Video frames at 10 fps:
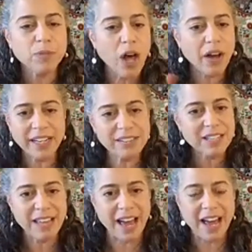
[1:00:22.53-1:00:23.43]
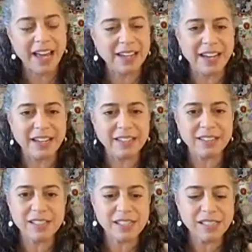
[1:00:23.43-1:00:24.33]
log into that
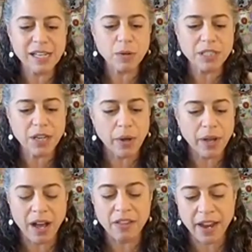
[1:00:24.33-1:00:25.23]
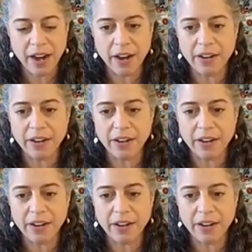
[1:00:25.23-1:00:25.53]
and see what's going on there.